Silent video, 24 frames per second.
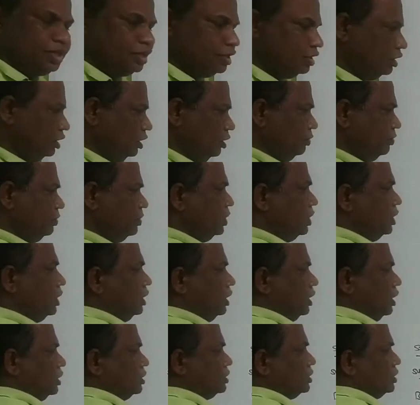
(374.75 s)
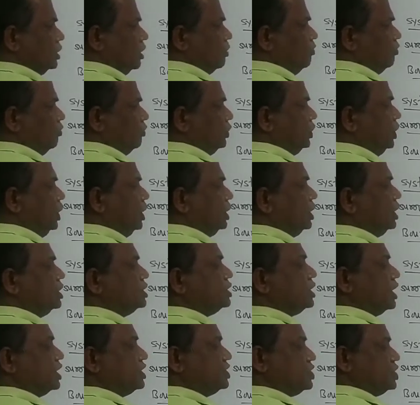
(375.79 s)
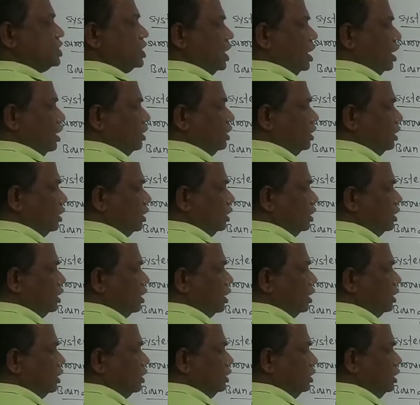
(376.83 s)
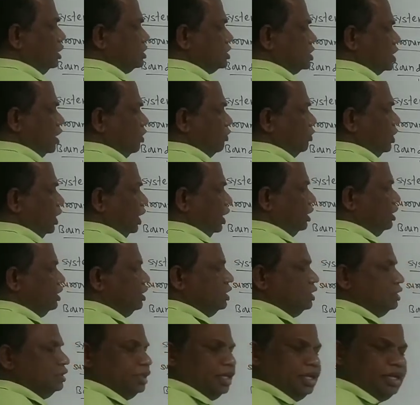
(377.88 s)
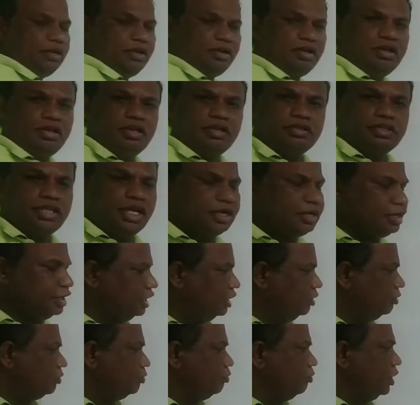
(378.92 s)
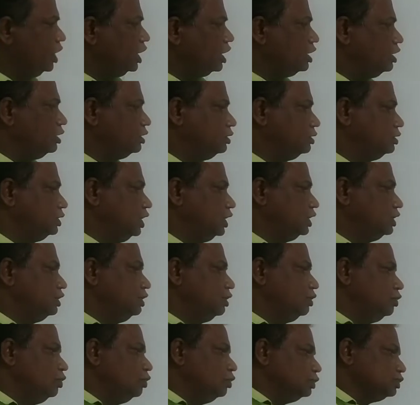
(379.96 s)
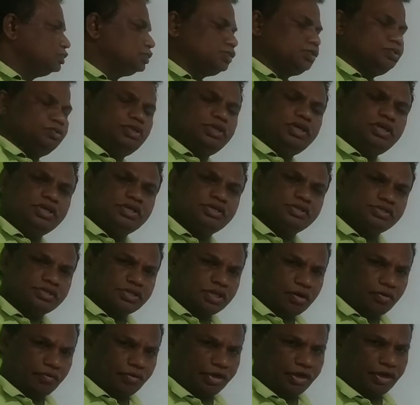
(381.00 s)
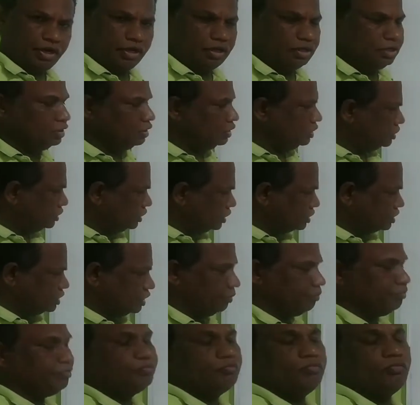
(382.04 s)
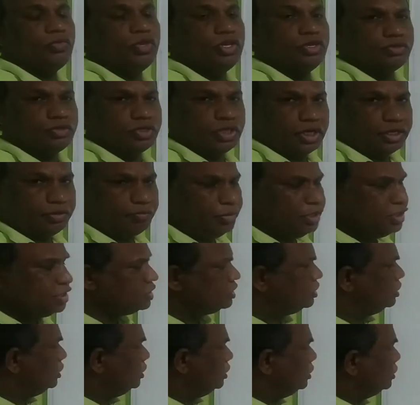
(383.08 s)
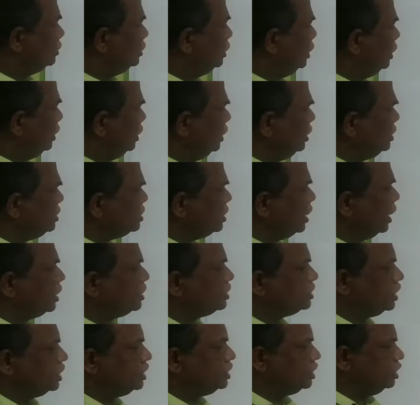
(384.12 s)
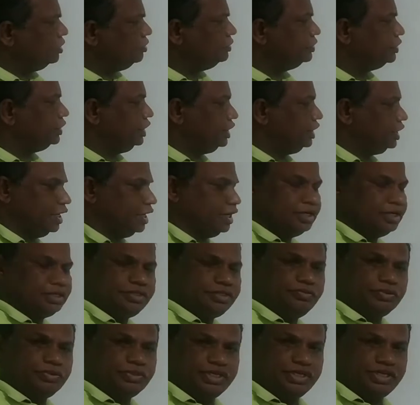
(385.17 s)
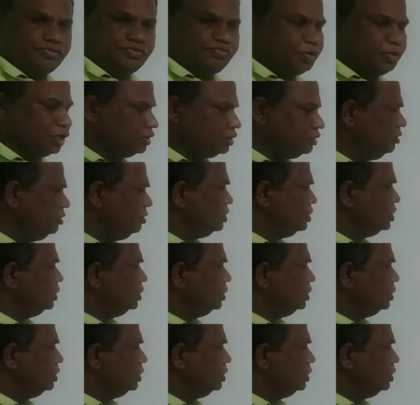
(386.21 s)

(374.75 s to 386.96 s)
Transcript: If some heat is extra in the surrounding, then that heat goes to the surrounding system. So that means there is exchange of heat energy with respect to,